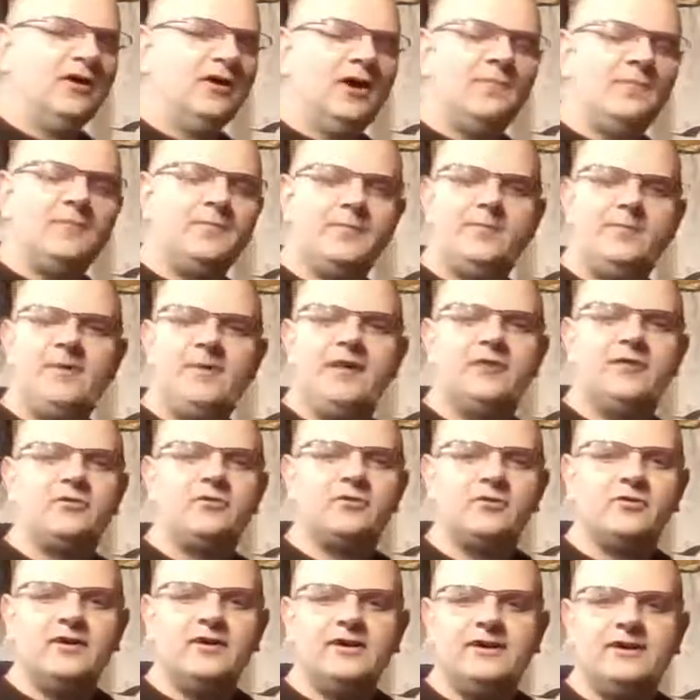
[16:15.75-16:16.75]
up at Bent
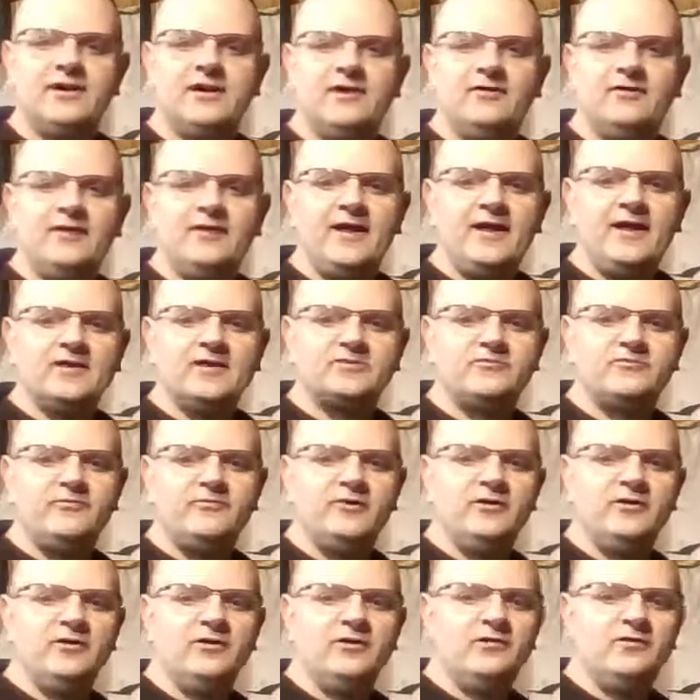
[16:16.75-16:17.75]
Creek here in
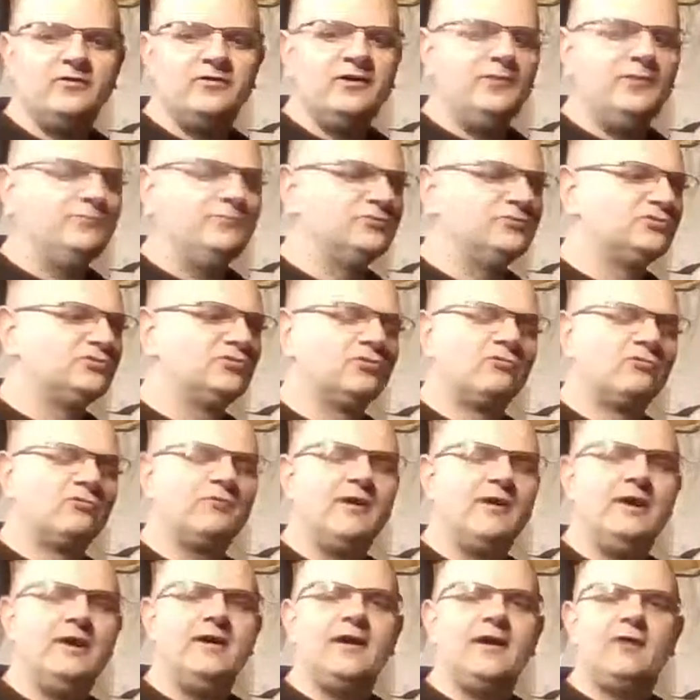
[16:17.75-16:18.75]
Asheville. It was
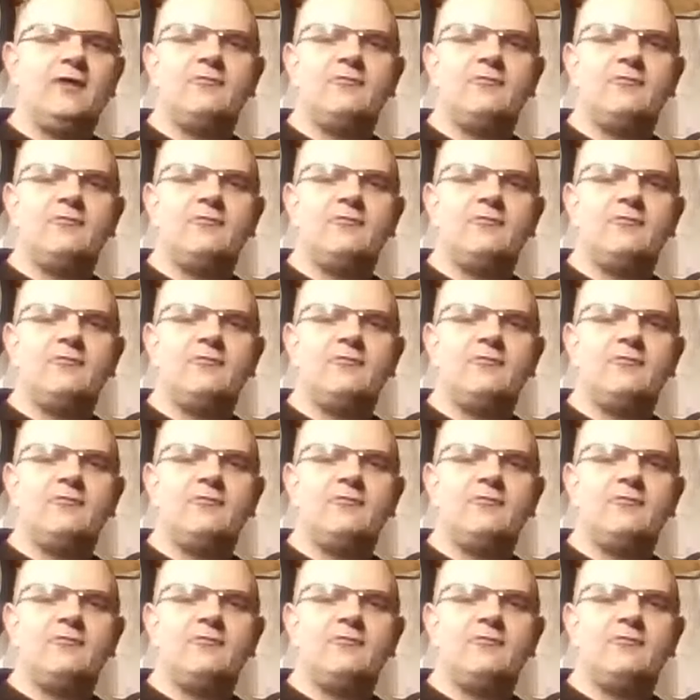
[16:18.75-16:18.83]
great.